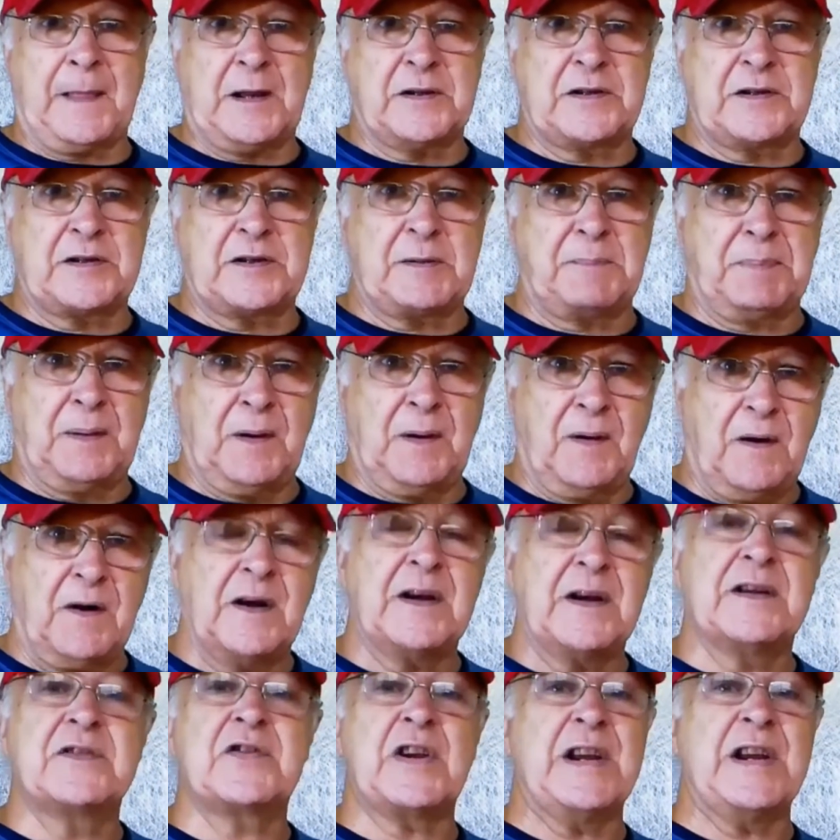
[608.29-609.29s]

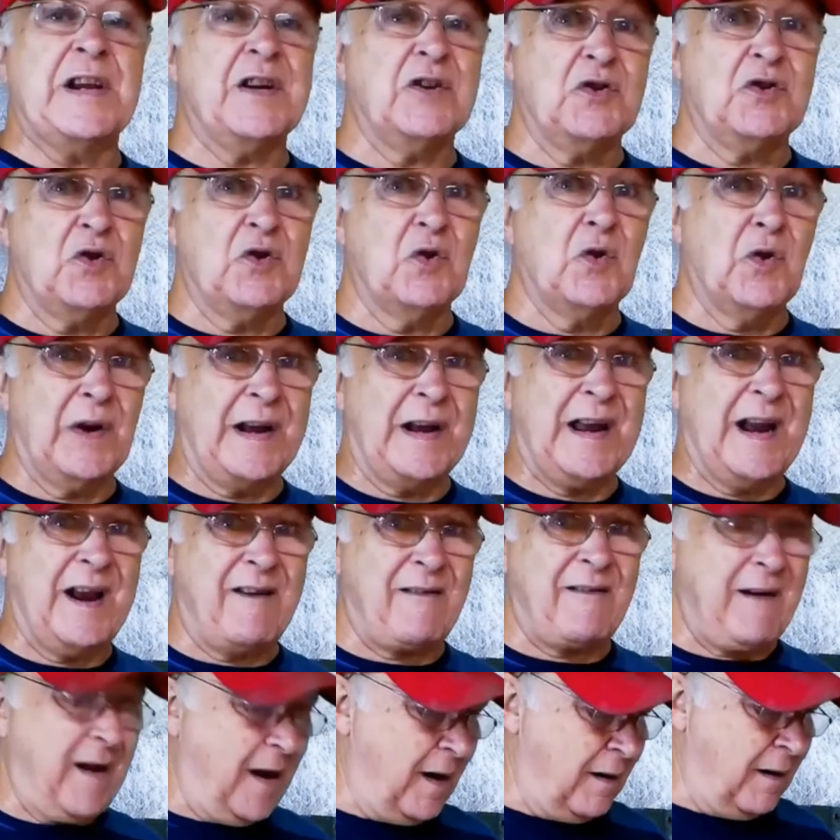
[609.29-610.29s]
supplies in your
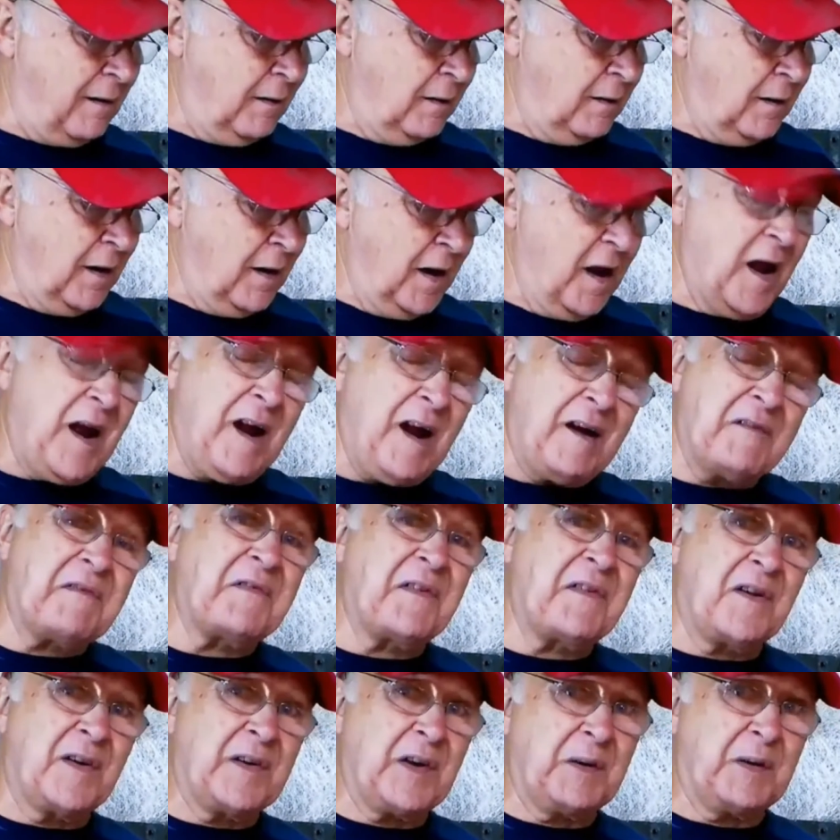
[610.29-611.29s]
area and
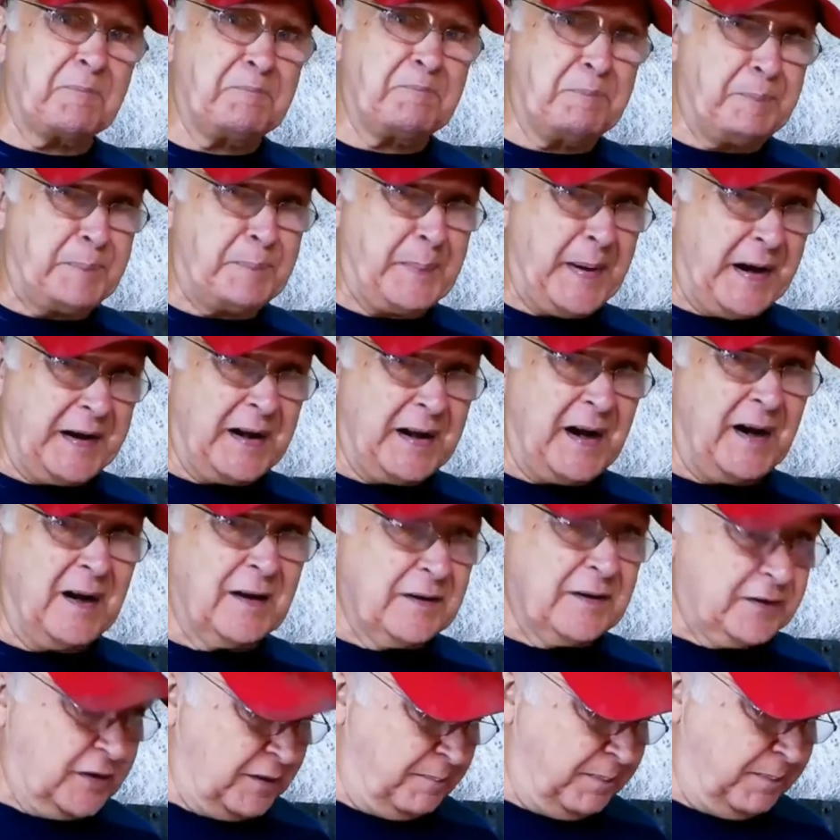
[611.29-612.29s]
find a better
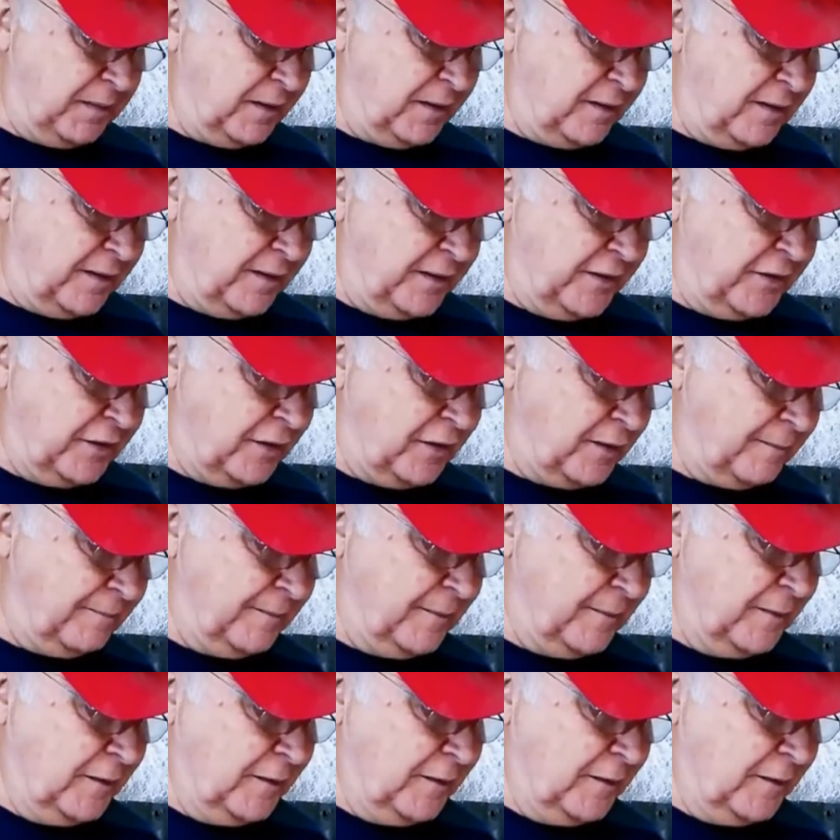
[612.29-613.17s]
supply shop.